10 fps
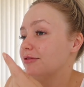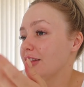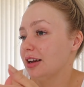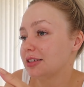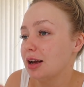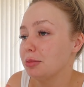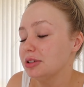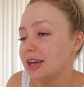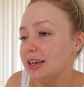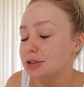for the next couple
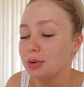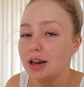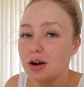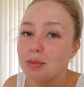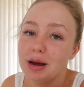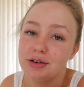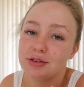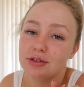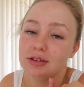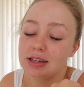of days when I got
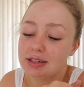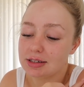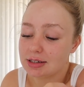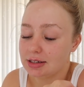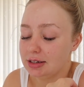petrol and